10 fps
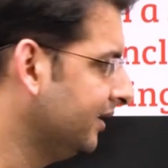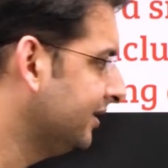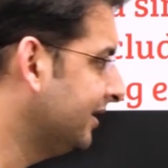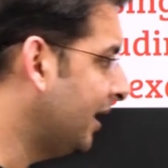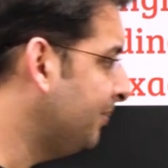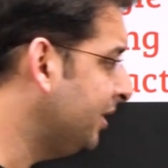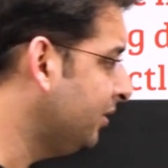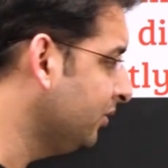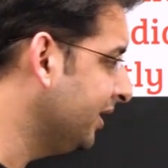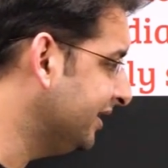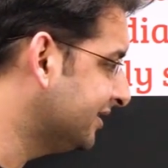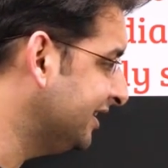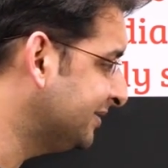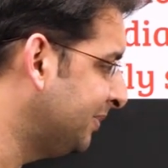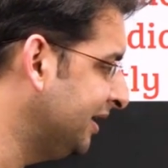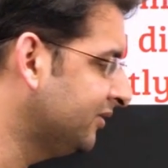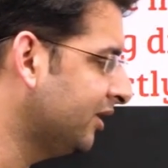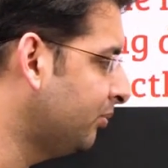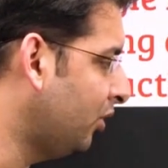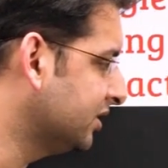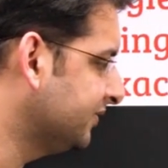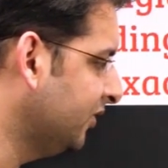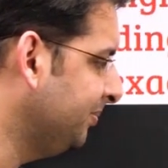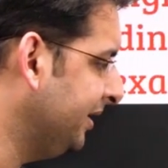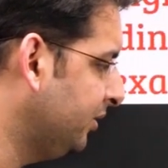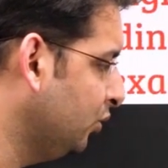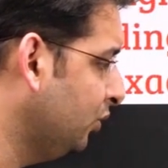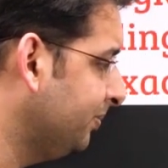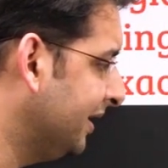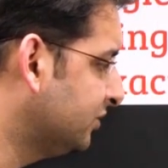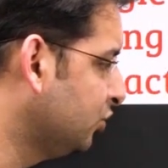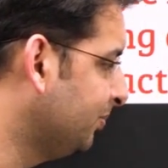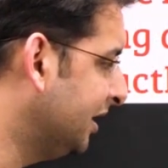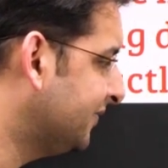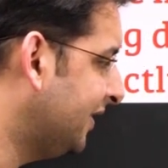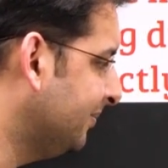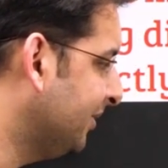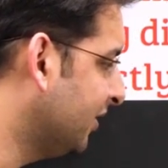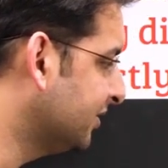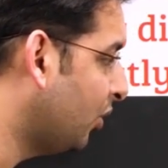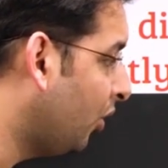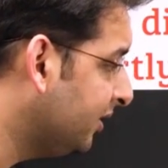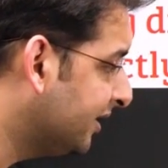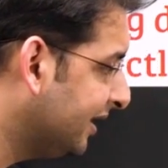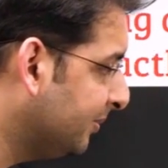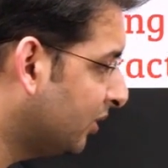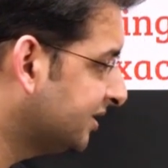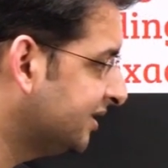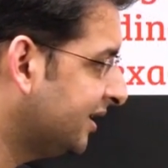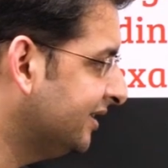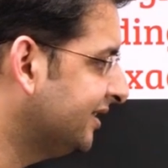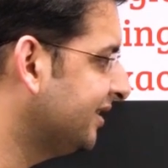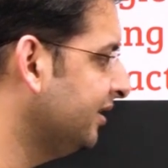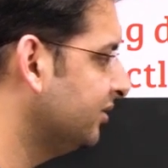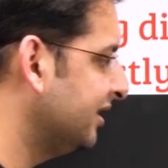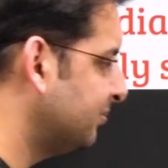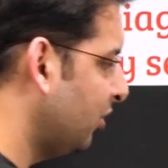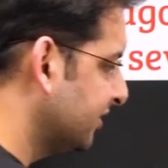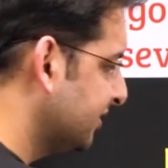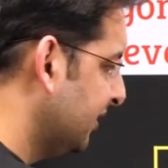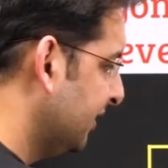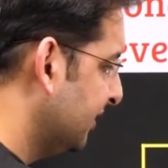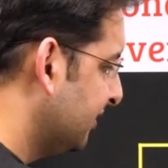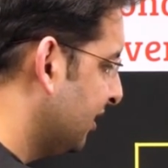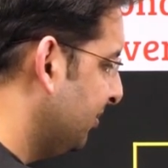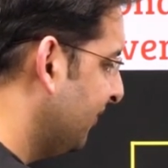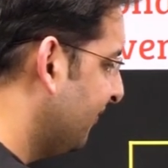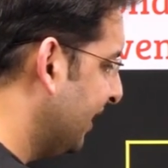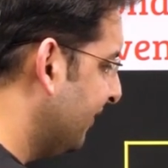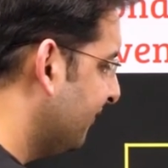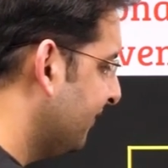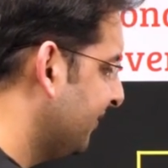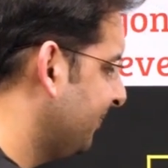The number to reach this particular box would be 2 plus 2 plus 1 because all the 3 boxes are adjacent to this box. So it will be 5.